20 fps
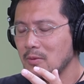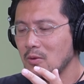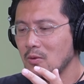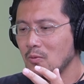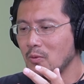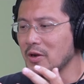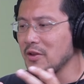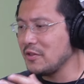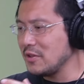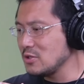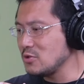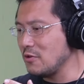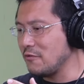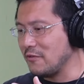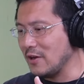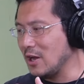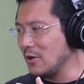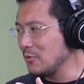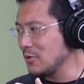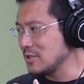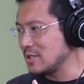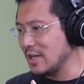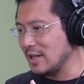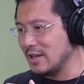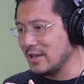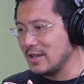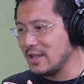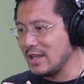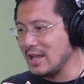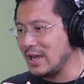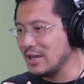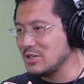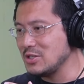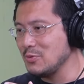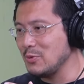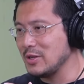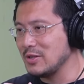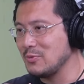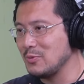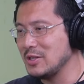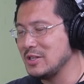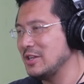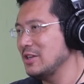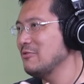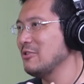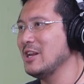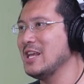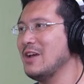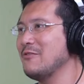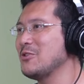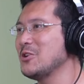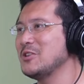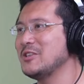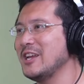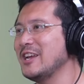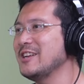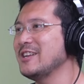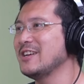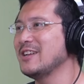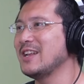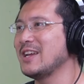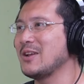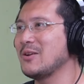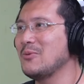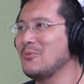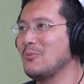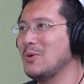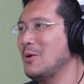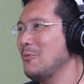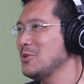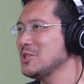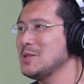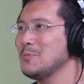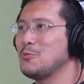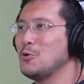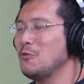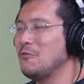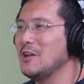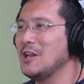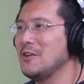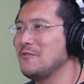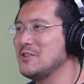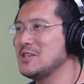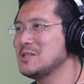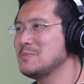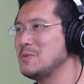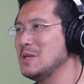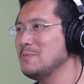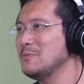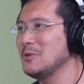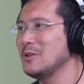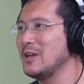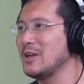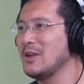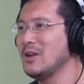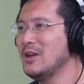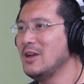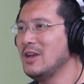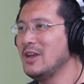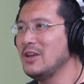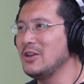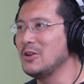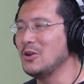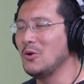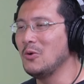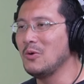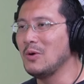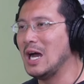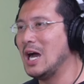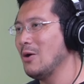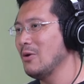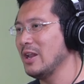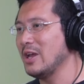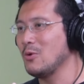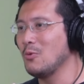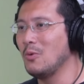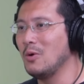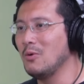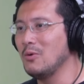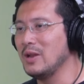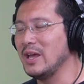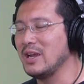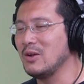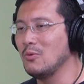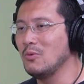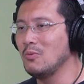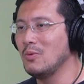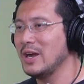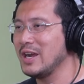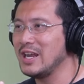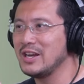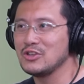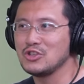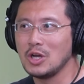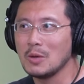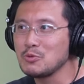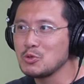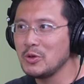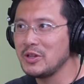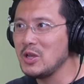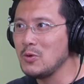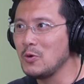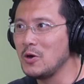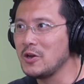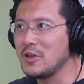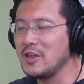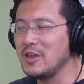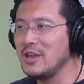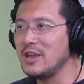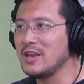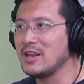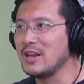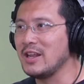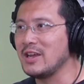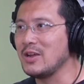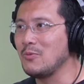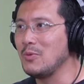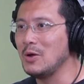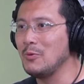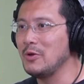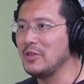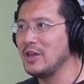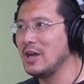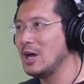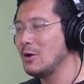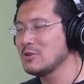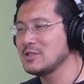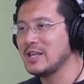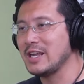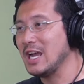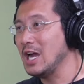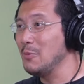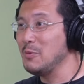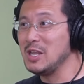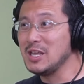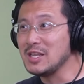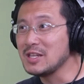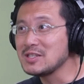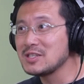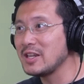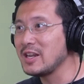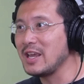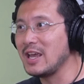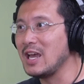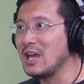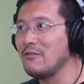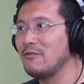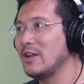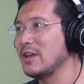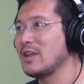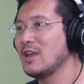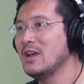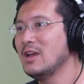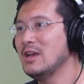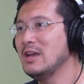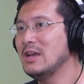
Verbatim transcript: one of the things we found was that like yeah actually we didn't really have good data like what was the profile of these people like you know how like what like what kind of jobs were they working like what were their hours like how many kids did they have like